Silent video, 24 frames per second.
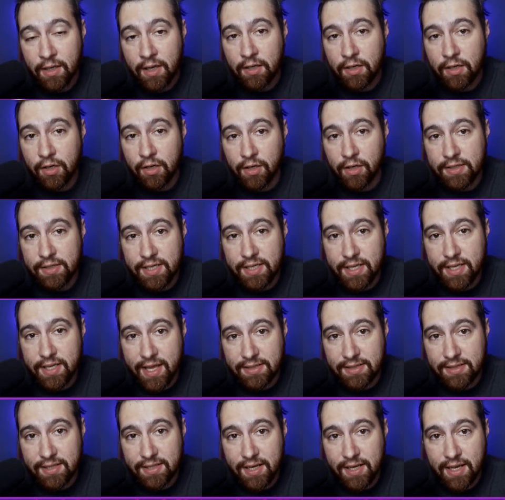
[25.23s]
You're going to see that
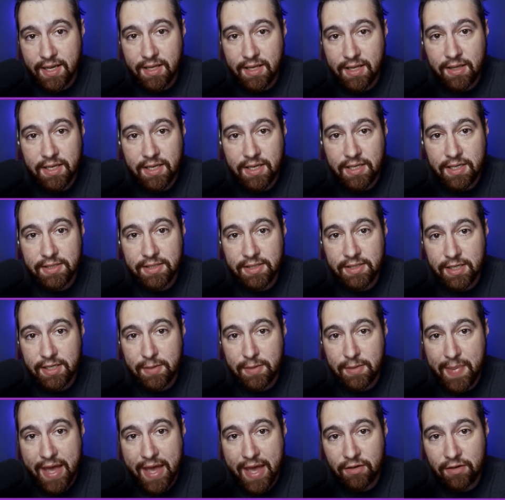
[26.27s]
today in these
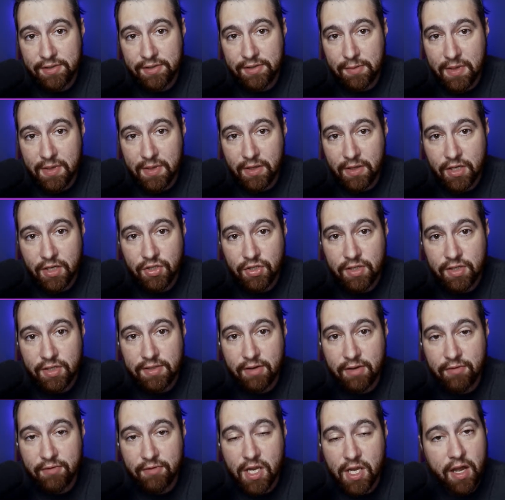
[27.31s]
battle simulations
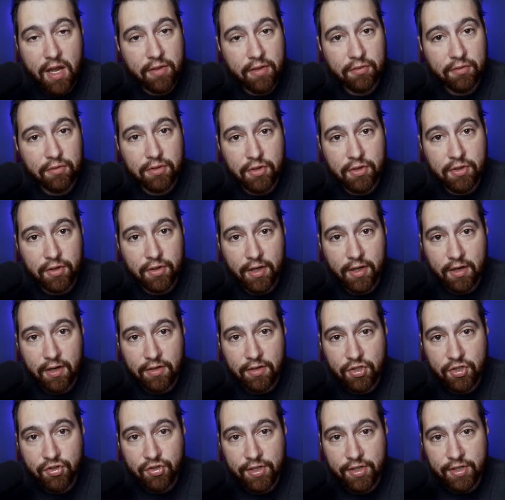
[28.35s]
that we've gone through during our
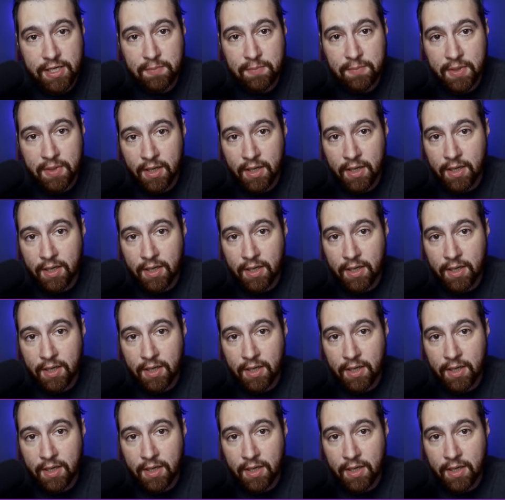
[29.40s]
stream.